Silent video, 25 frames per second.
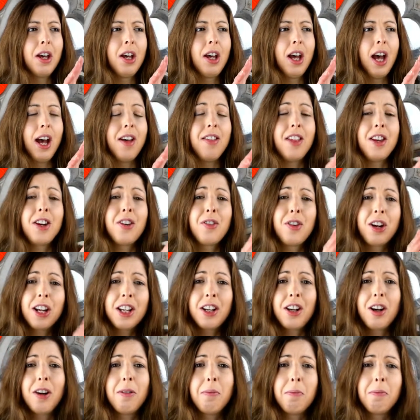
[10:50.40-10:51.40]
And then your
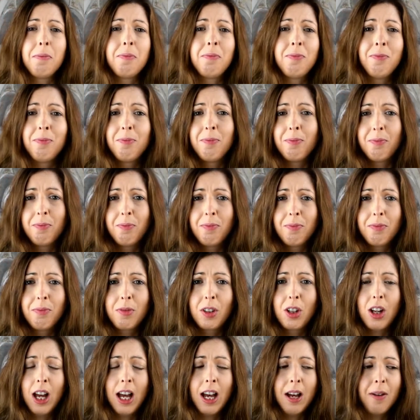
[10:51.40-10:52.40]
income,
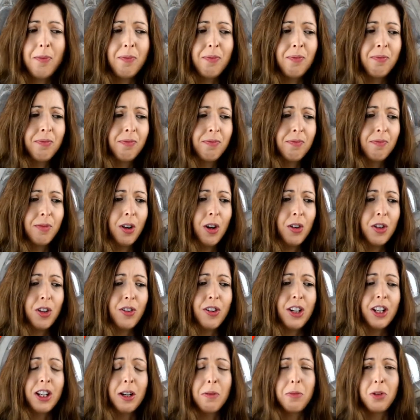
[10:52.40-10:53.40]
on your
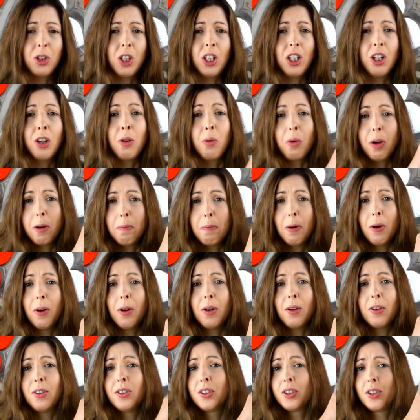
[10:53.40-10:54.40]
income sheet, you want to
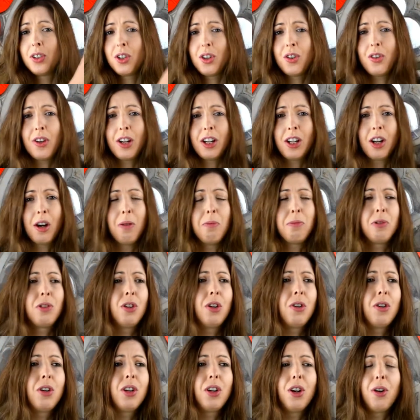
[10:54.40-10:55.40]
put your income. So,
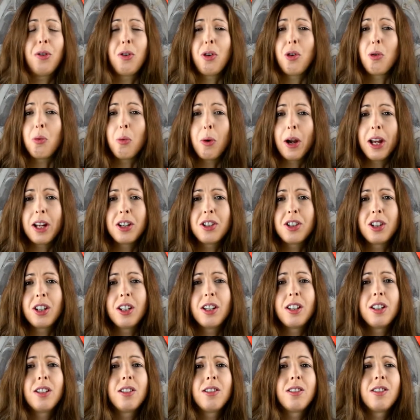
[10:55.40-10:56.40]
you know, your
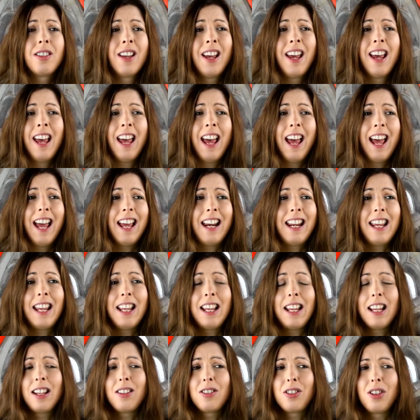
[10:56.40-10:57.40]
wages,
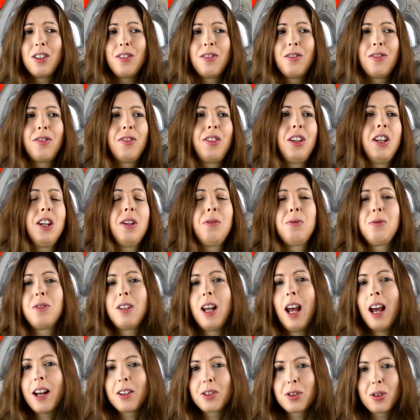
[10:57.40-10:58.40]
any sort of, you know,
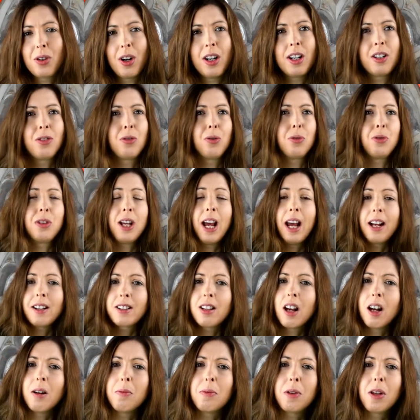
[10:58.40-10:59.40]
tax credits or tax
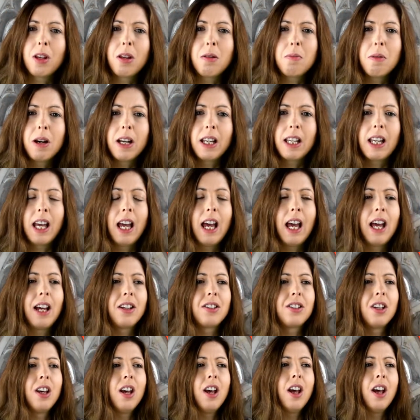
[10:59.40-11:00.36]
help that you might get,